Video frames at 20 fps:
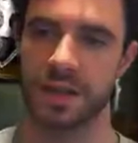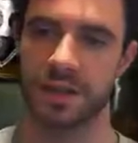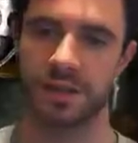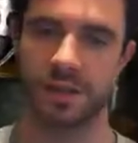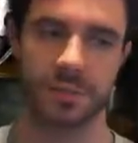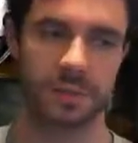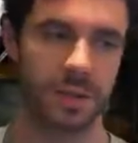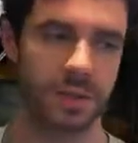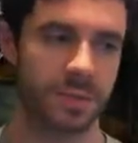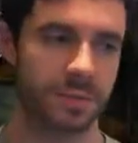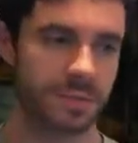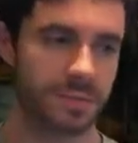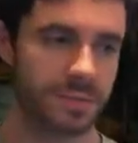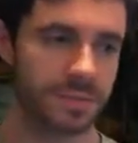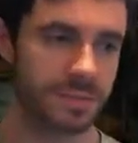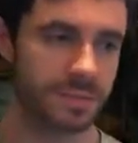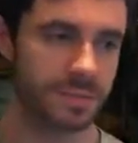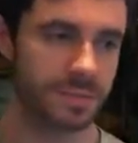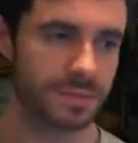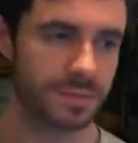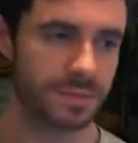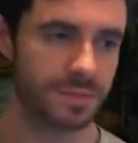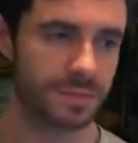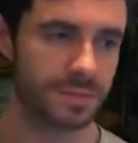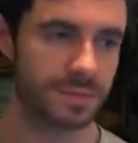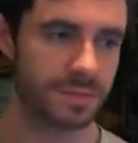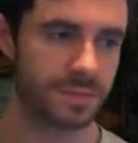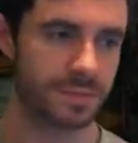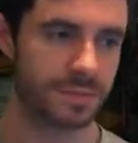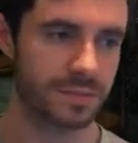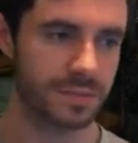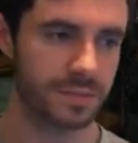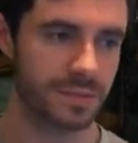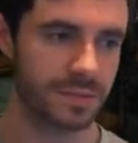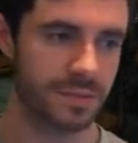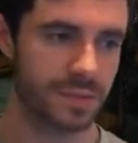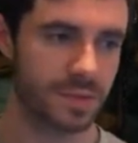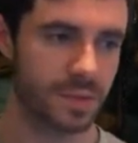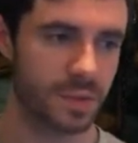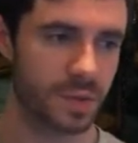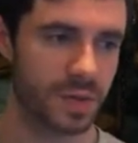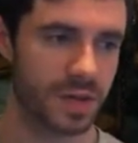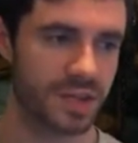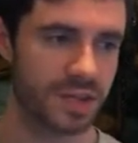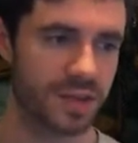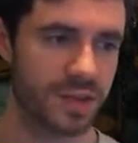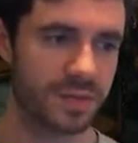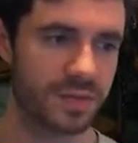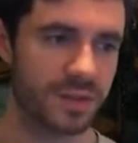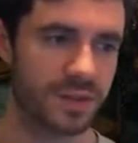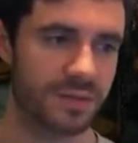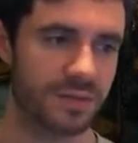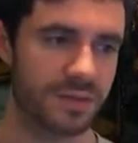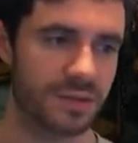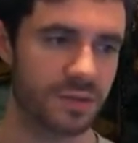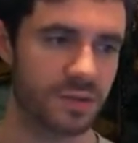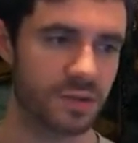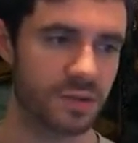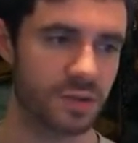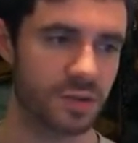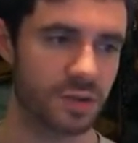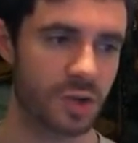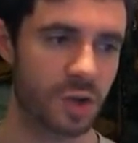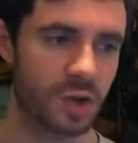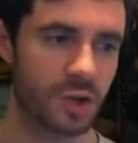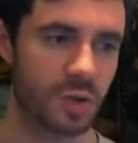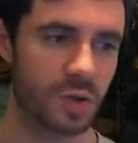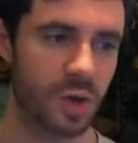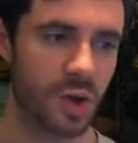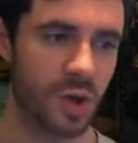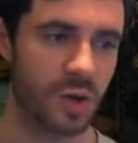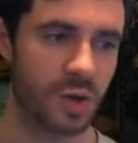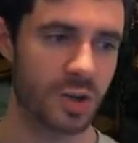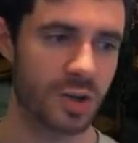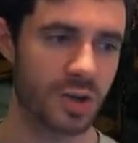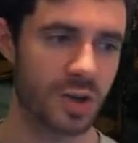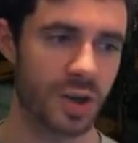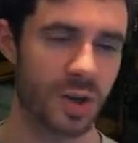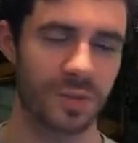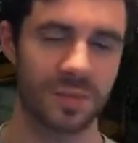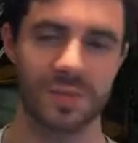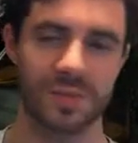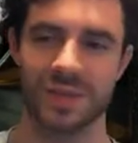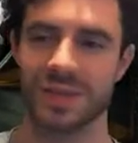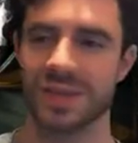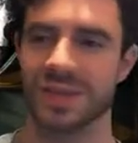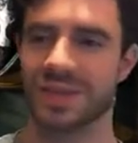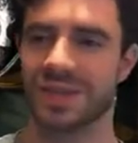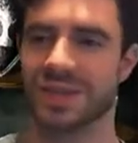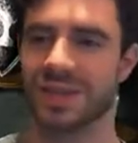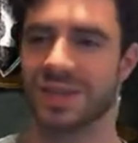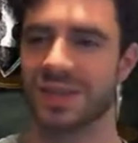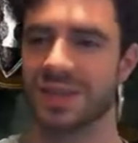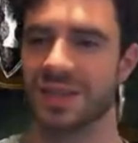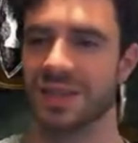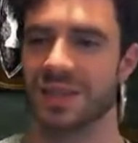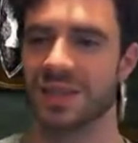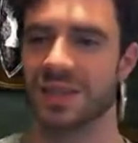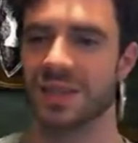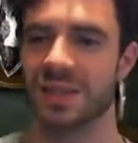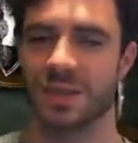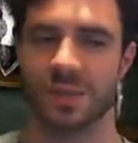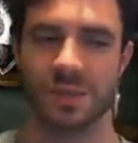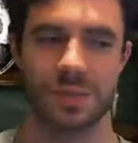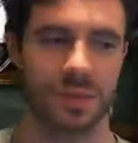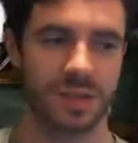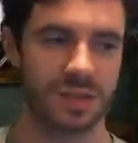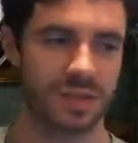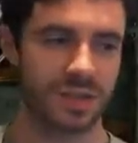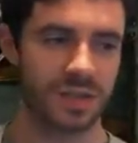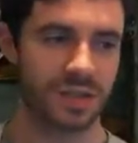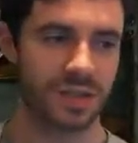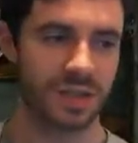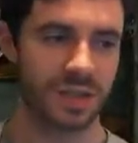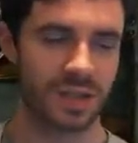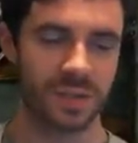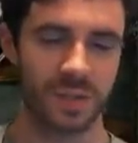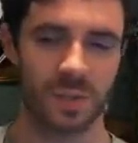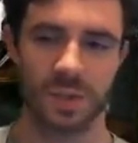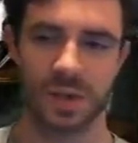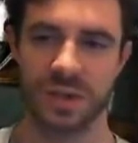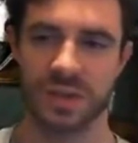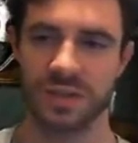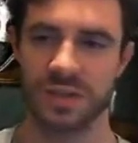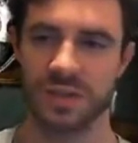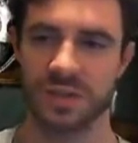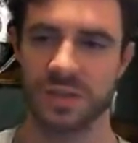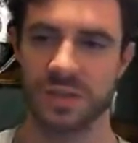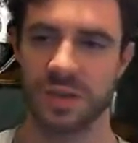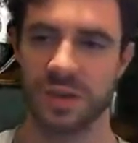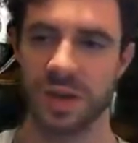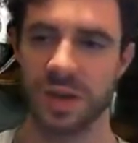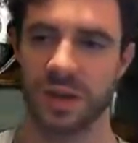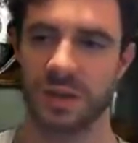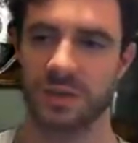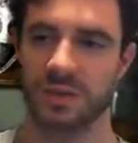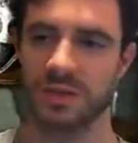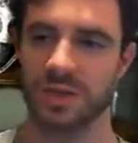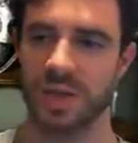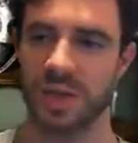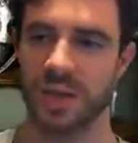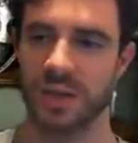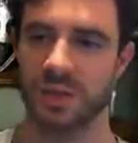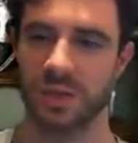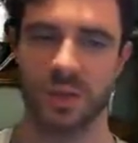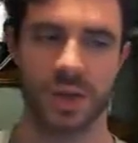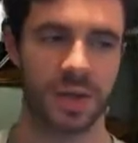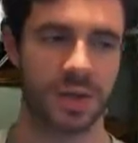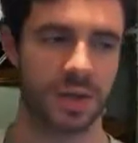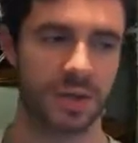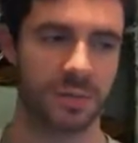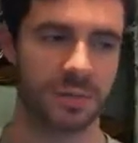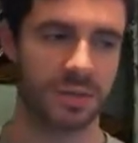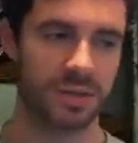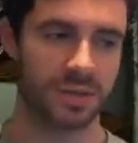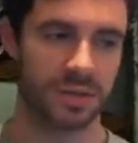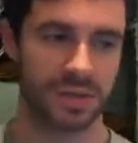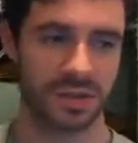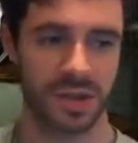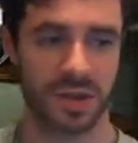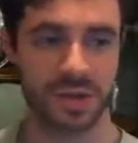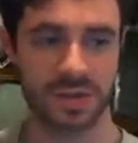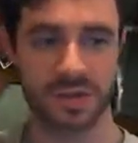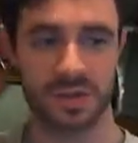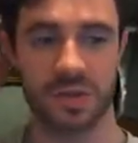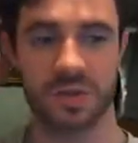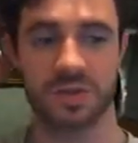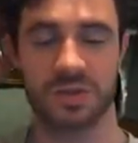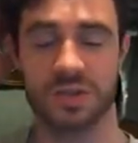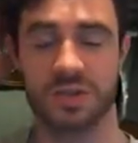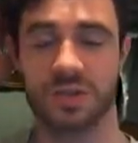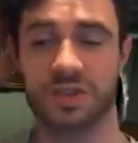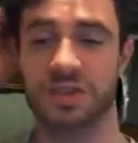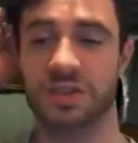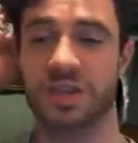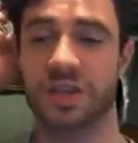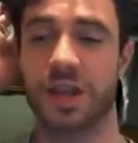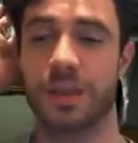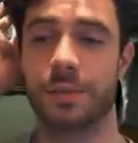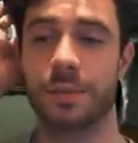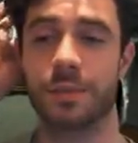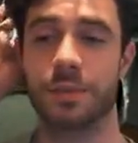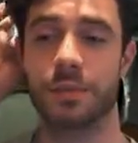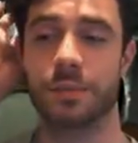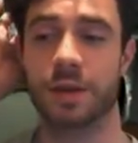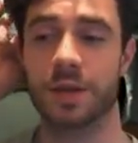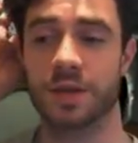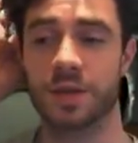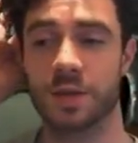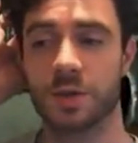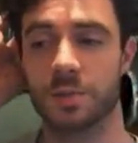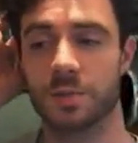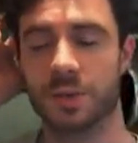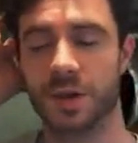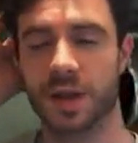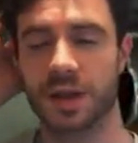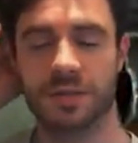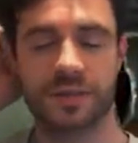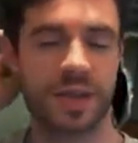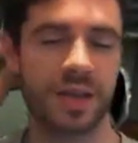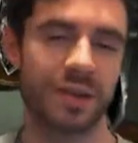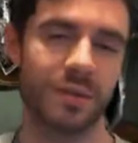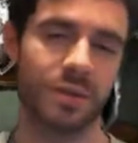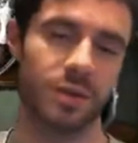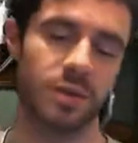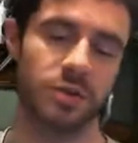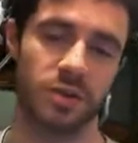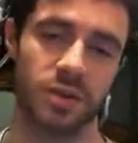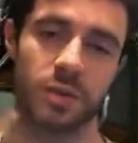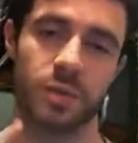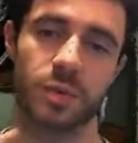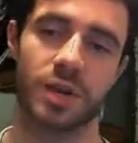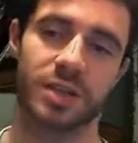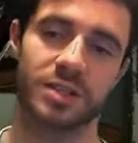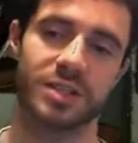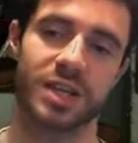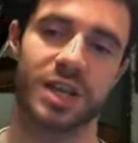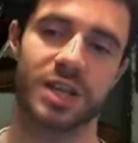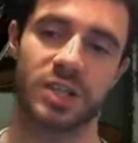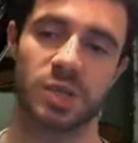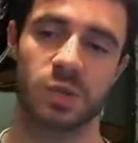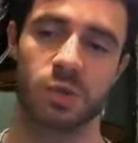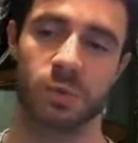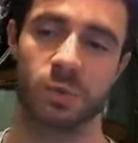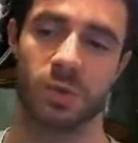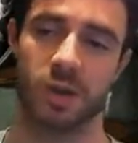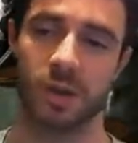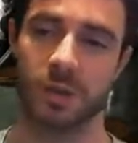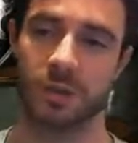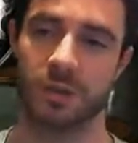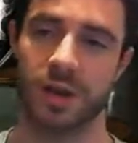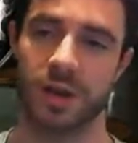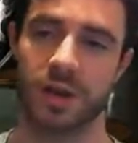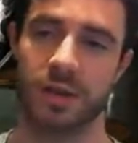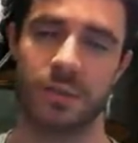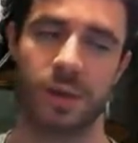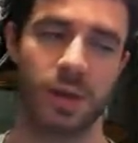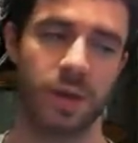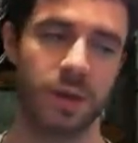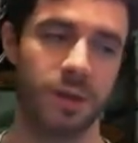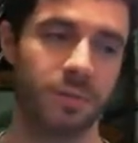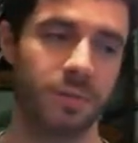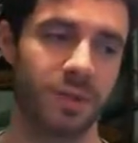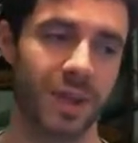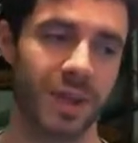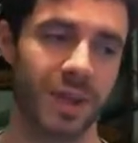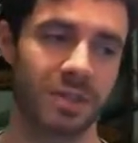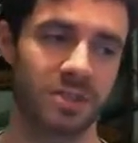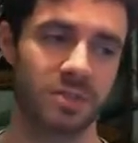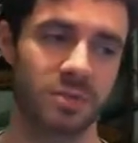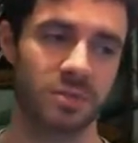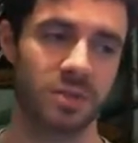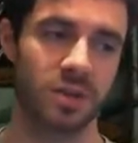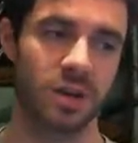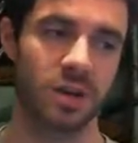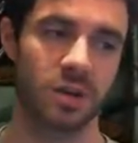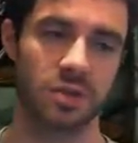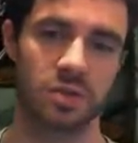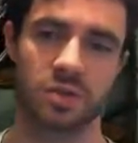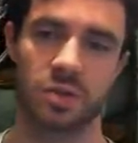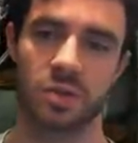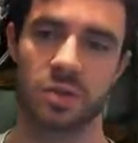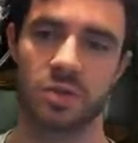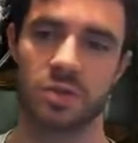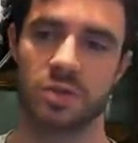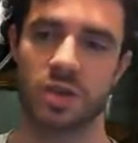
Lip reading: to me. 27, that feels so long ago. We're still waiting around. Tash, welcome. This is Dark Souls. This is the game I'm going to make you play. For anyone who's unaware, Tash will be coming around to mine and playing some Dark Souls